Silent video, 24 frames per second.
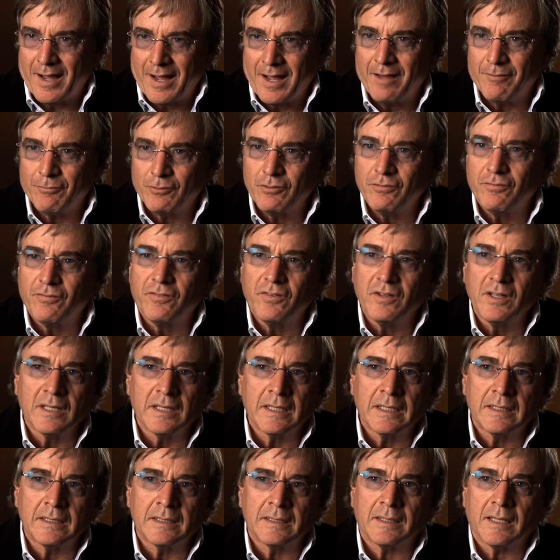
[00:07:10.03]
have the
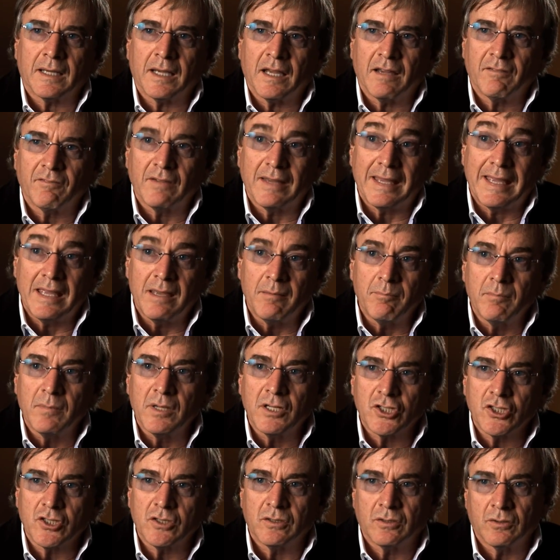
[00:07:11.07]
feeling that I have a
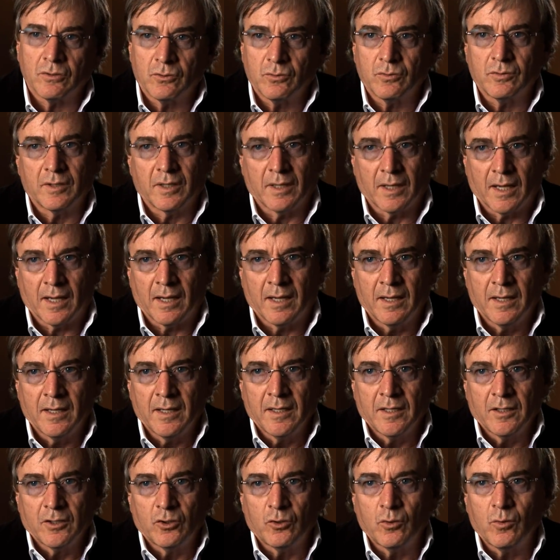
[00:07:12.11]
mission today
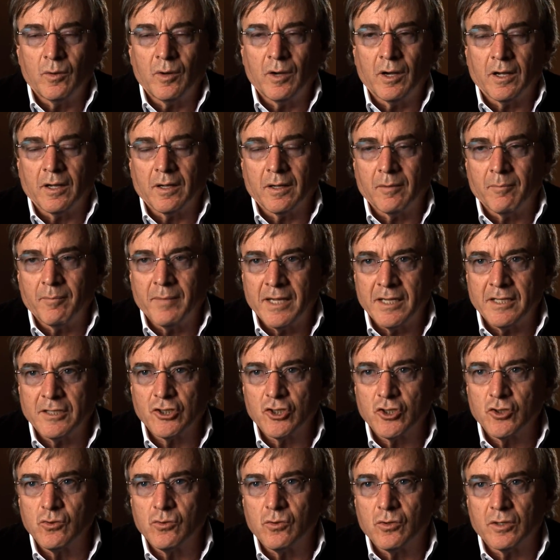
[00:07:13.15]
to uh, make
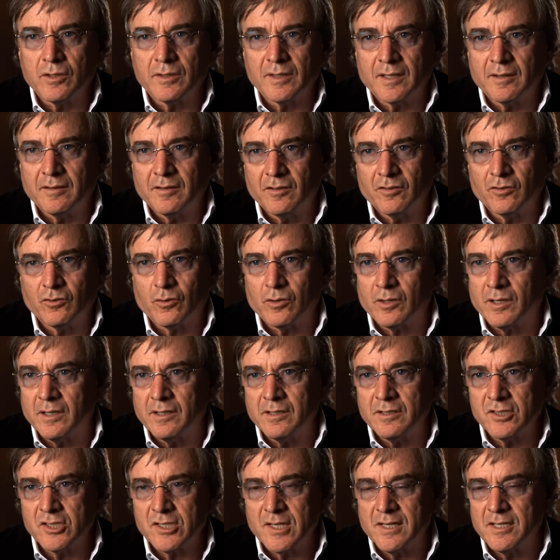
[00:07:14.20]
sure that this
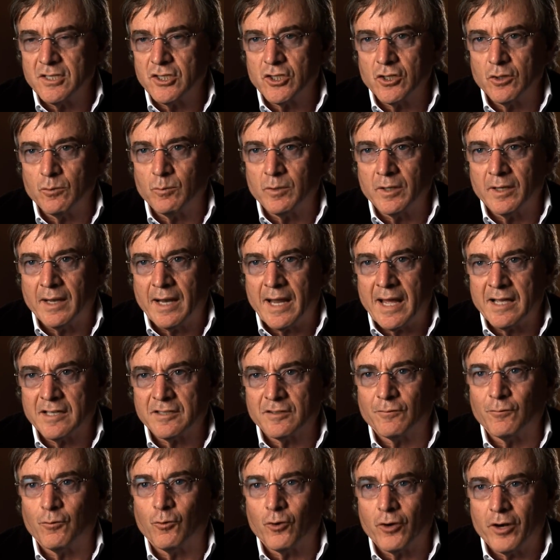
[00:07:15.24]
organization will
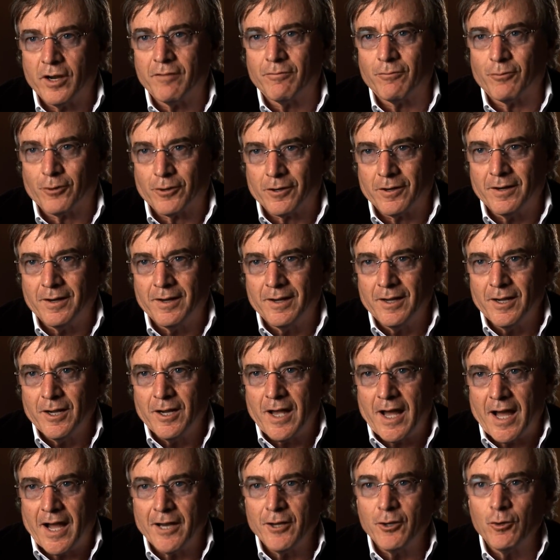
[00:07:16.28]
last forever.
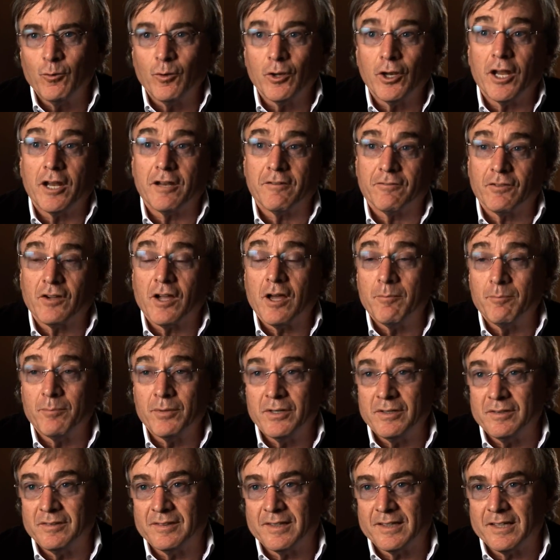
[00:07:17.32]
I know a lot of
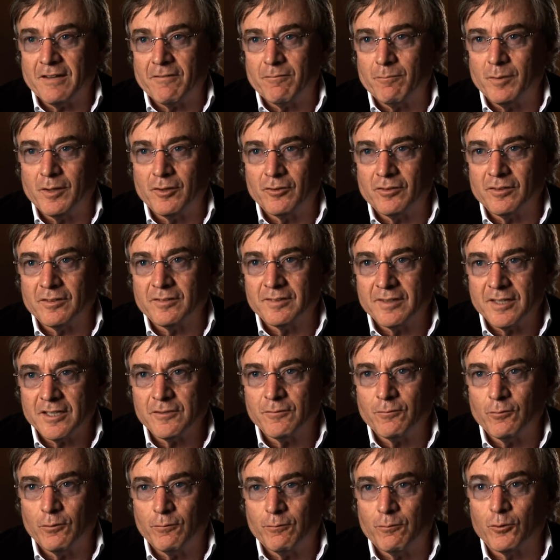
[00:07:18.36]
companies that have been
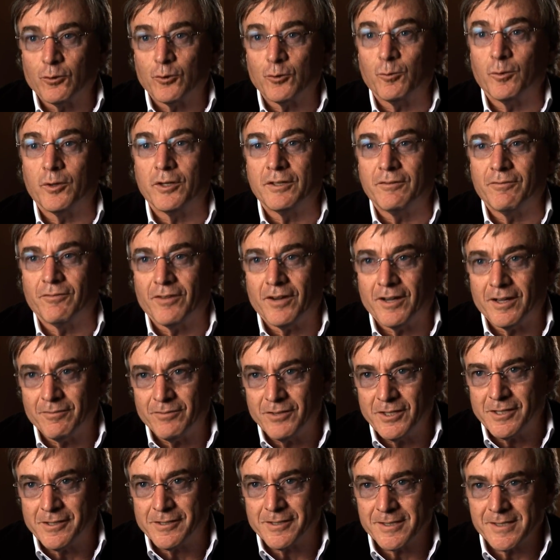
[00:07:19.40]
successful for 25
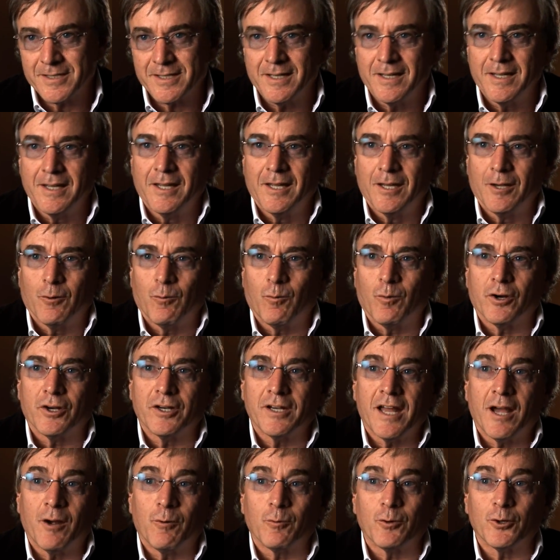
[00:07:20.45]
years. We're
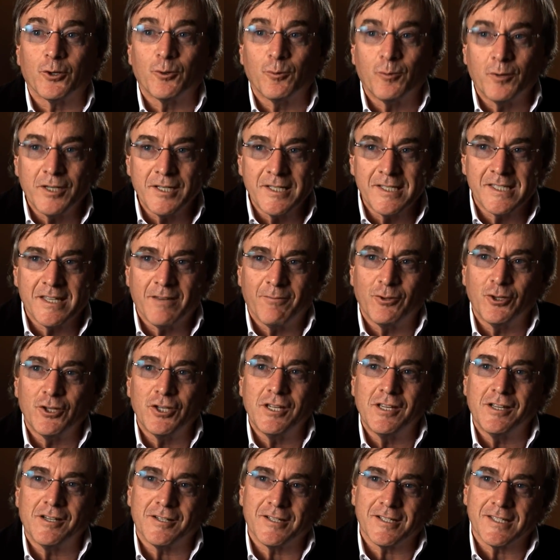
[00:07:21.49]
in our
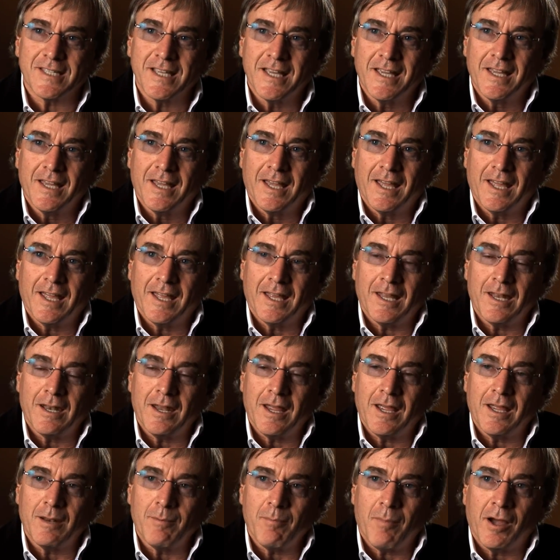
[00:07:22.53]
27 years, and,
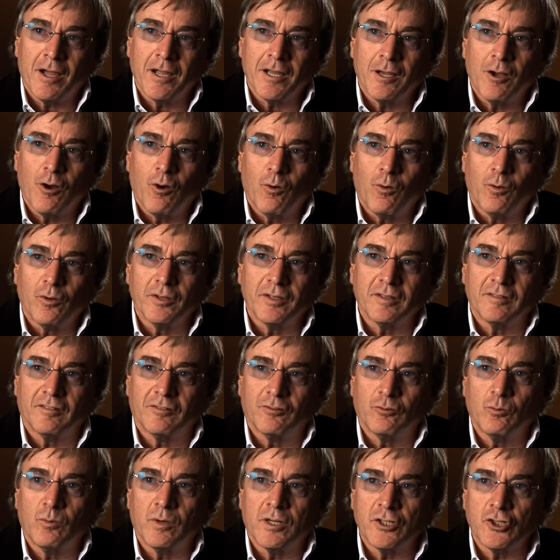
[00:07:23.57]
and my goal is
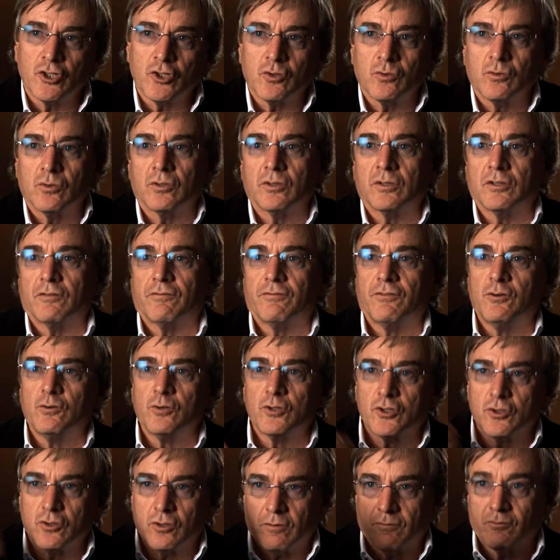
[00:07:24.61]
to ensure the
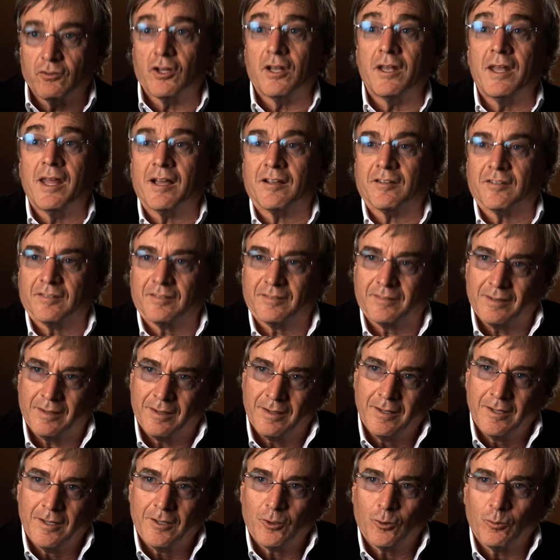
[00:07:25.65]
future of the next
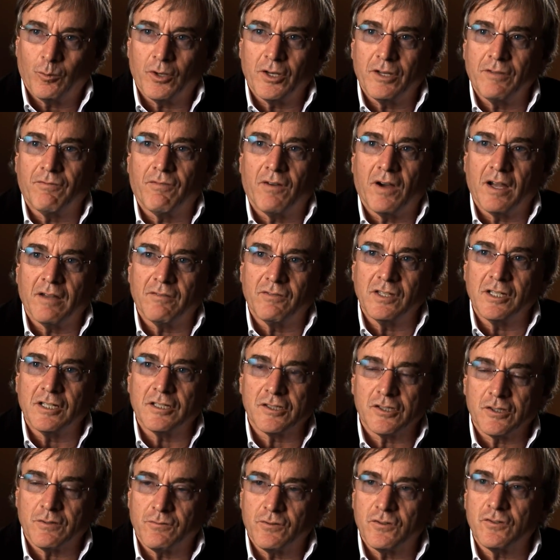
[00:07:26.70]
25
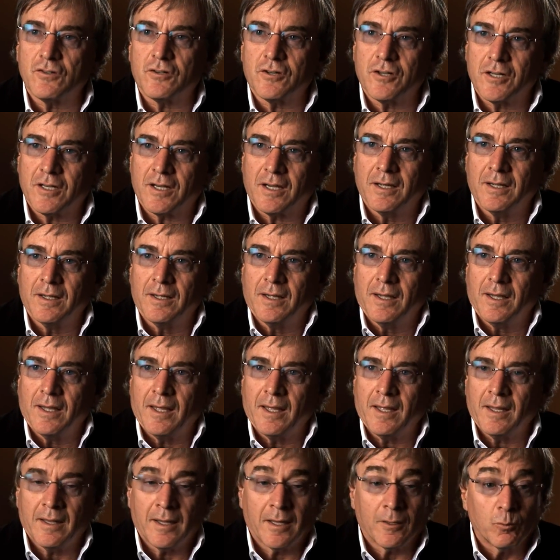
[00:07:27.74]
years of Cirque
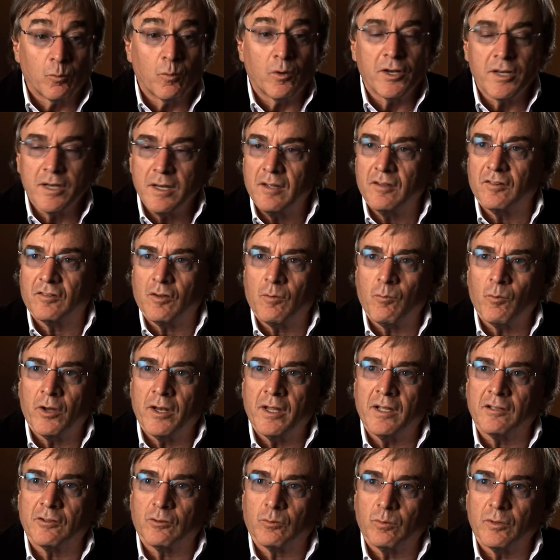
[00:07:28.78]
and that one day someone
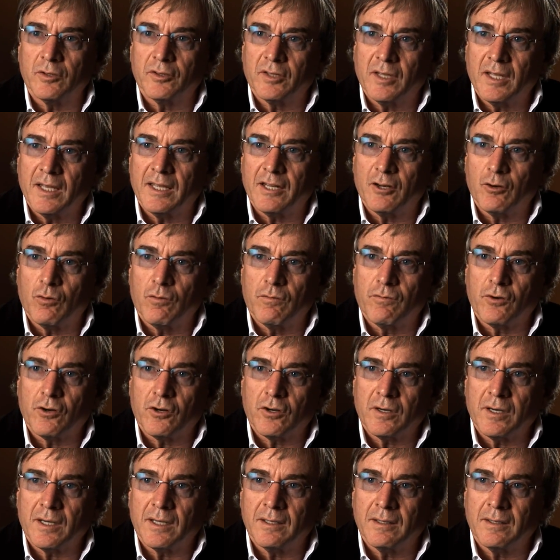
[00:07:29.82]
else will take it
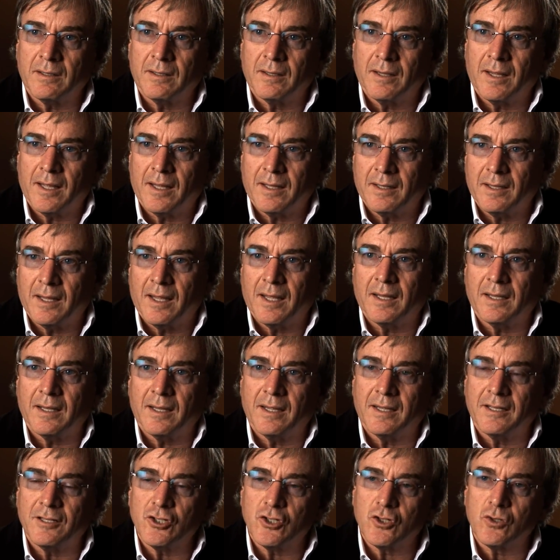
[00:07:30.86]
over and, and, and
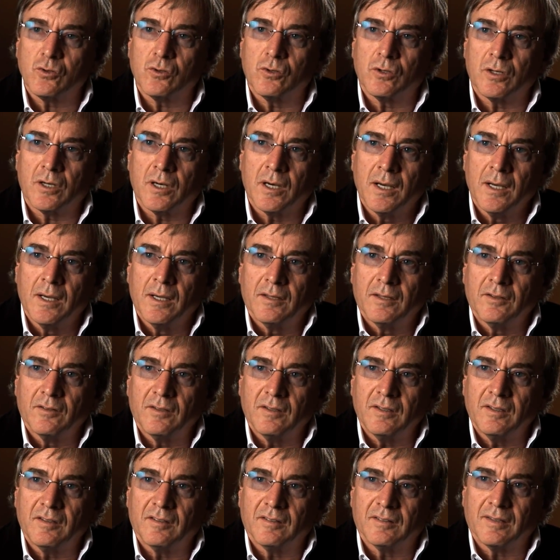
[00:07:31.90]
ensure
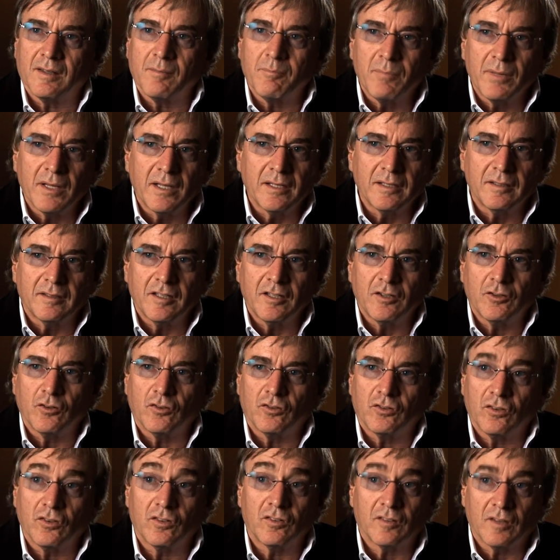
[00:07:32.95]
the stability, the
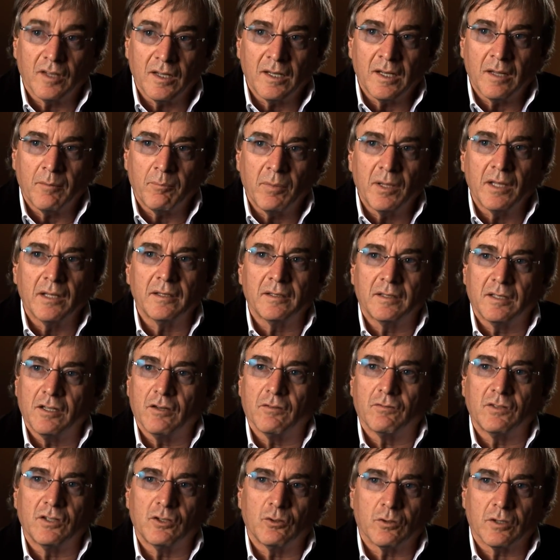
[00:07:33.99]
sustainability
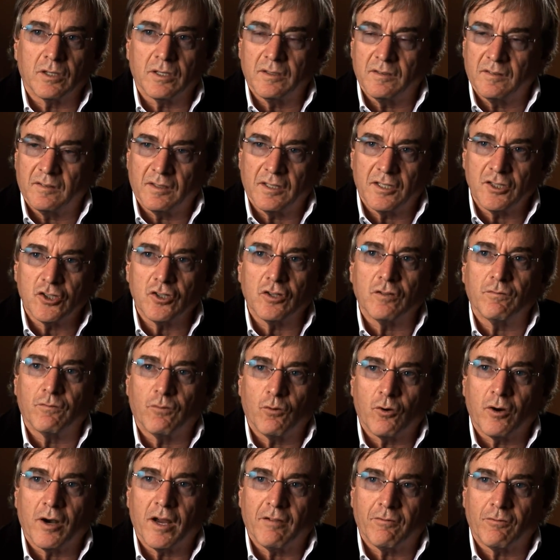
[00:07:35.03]
of the organization
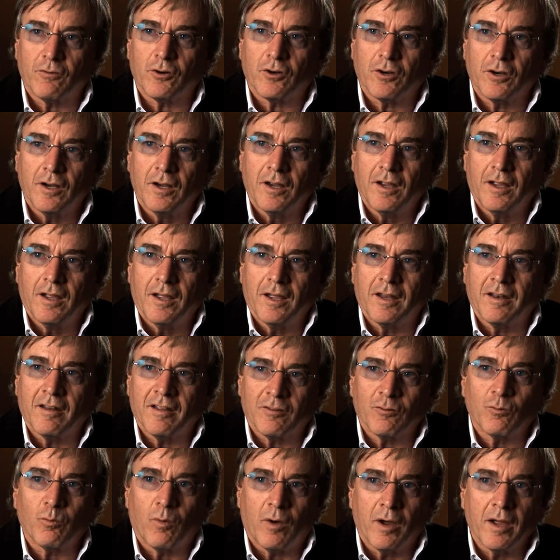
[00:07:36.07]
forever. And
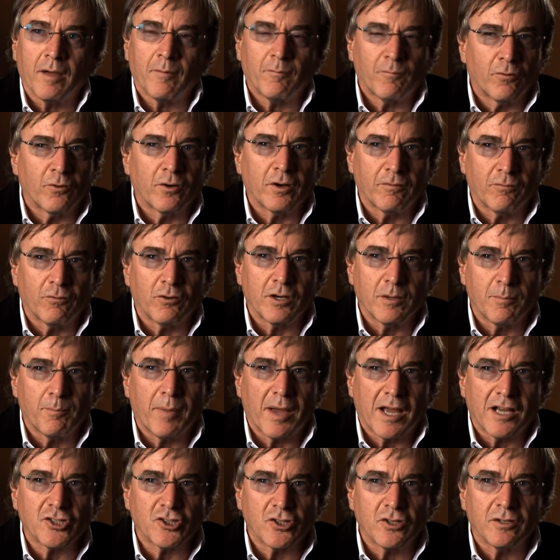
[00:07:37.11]
that's why I'm very, very
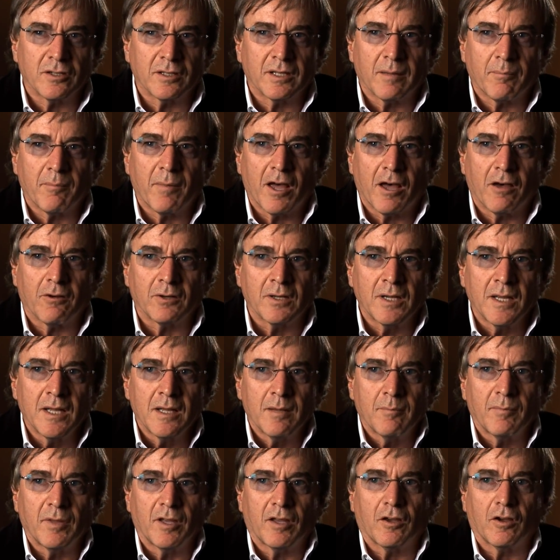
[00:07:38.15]
passionate about,
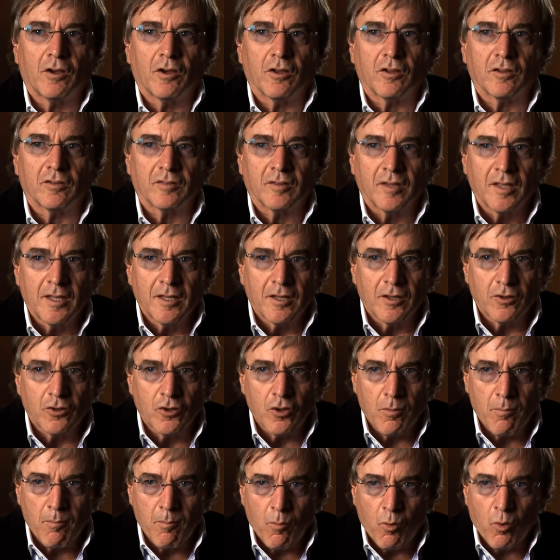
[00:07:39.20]
because
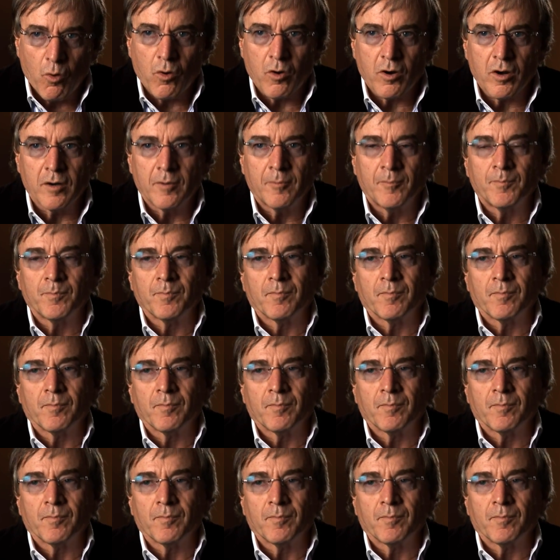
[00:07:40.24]
the more